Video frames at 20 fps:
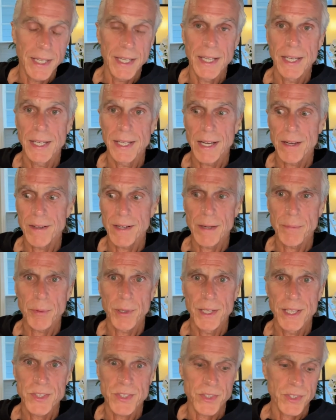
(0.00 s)
and how it
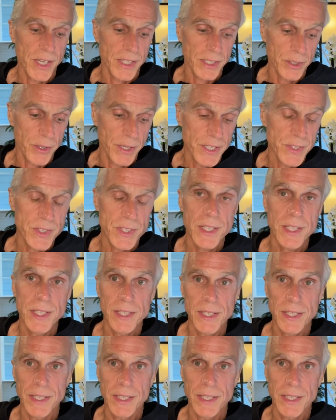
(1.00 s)
operates is kind of crazy.